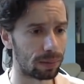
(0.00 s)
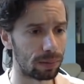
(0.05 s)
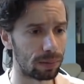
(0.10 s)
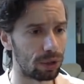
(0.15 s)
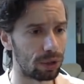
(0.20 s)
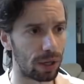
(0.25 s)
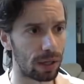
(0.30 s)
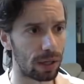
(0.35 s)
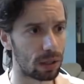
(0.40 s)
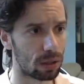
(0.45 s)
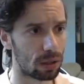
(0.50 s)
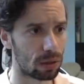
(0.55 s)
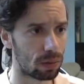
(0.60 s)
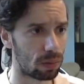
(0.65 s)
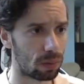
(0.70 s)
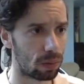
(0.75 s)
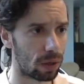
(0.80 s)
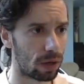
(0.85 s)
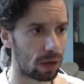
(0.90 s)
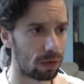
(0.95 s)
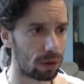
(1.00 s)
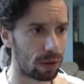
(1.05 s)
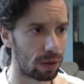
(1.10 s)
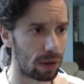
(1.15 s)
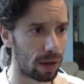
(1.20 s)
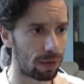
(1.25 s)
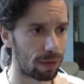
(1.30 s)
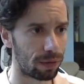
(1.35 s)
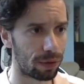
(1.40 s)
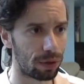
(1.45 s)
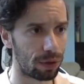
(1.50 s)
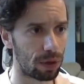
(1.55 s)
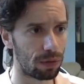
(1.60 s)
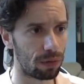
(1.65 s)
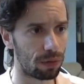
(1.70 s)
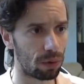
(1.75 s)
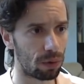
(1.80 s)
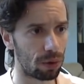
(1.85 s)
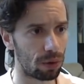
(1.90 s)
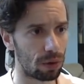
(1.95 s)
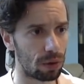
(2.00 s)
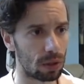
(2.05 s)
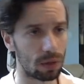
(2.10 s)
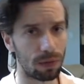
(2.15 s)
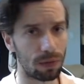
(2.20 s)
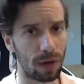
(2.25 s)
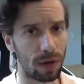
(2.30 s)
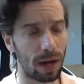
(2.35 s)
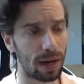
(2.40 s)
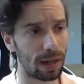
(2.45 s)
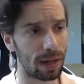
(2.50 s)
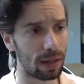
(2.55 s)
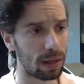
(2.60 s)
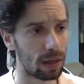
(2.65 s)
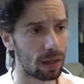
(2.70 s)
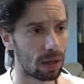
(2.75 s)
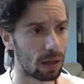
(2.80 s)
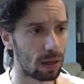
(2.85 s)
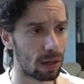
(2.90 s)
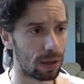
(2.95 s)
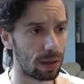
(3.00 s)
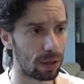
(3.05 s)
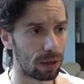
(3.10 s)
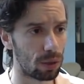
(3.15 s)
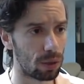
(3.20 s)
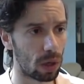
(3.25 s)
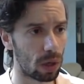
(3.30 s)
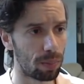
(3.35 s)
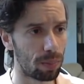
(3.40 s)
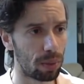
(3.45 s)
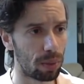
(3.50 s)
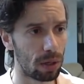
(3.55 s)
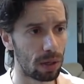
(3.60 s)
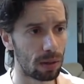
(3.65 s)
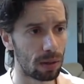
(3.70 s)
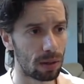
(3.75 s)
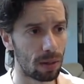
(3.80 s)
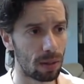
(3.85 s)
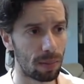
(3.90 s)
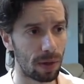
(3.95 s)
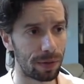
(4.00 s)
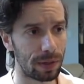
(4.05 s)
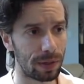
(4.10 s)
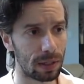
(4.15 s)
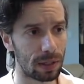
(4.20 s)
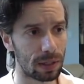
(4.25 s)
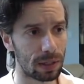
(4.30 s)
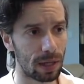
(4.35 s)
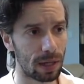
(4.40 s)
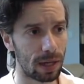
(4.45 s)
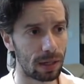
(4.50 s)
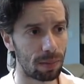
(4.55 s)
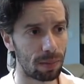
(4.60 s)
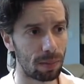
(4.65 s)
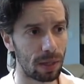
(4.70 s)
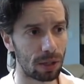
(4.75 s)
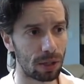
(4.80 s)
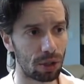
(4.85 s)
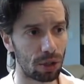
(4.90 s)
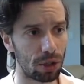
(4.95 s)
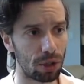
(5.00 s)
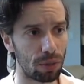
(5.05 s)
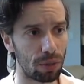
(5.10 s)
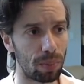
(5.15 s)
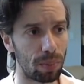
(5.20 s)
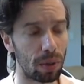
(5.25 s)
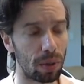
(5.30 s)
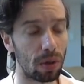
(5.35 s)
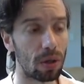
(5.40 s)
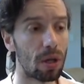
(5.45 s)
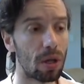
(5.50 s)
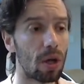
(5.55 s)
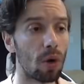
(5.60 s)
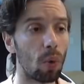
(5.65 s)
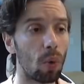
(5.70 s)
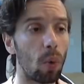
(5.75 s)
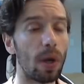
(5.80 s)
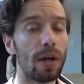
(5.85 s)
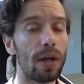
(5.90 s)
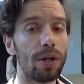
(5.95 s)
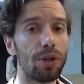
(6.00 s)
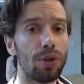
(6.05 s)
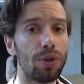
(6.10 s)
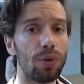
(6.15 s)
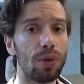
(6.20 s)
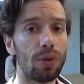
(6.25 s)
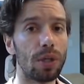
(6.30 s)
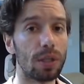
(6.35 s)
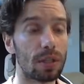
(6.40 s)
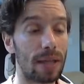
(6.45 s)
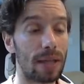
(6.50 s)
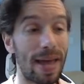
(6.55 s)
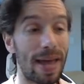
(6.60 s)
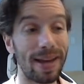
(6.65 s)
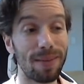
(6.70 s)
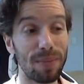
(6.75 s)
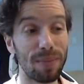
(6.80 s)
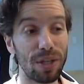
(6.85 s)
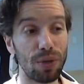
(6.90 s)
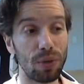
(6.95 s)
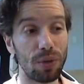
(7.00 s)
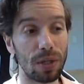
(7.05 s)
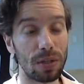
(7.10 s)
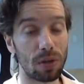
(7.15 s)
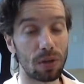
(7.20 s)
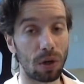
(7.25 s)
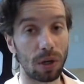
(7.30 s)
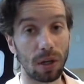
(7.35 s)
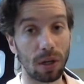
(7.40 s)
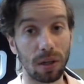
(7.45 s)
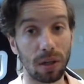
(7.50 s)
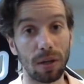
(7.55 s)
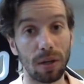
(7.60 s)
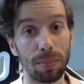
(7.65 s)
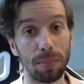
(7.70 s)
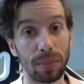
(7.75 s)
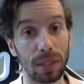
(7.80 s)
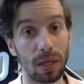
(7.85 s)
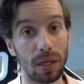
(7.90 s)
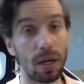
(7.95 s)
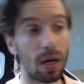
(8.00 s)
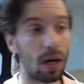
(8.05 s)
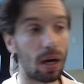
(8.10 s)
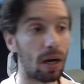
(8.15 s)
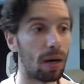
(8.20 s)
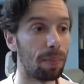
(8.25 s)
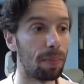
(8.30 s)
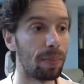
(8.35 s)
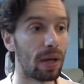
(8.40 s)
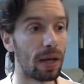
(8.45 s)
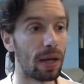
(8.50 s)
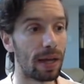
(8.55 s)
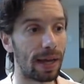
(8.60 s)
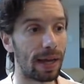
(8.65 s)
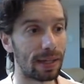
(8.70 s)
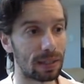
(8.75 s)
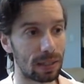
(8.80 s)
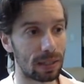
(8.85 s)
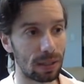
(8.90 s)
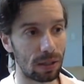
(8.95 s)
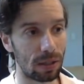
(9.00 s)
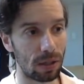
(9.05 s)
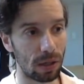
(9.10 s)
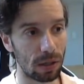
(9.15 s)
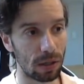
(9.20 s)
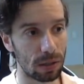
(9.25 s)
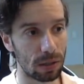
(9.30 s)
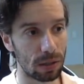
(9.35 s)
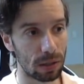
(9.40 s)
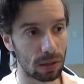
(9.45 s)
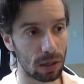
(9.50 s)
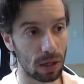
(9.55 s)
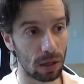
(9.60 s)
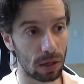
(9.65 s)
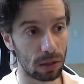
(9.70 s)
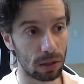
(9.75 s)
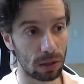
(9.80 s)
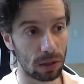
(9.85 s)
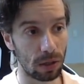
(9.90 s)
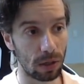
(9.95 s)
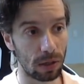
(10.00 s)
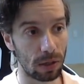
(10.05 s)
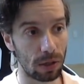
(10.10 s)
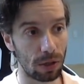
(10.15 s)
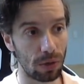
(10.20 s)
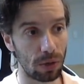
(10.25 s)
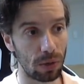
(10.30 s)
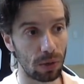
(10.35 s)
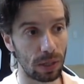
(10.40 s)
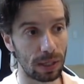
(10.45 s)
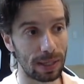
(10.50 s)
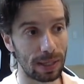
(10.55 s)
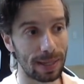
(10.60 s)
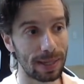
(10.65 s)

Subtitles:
Jace, whatever, they have 3-4 units, Vi. Then you want to put them on this side. Make sure you put where enemy units are clumped up, as he does stun the unit he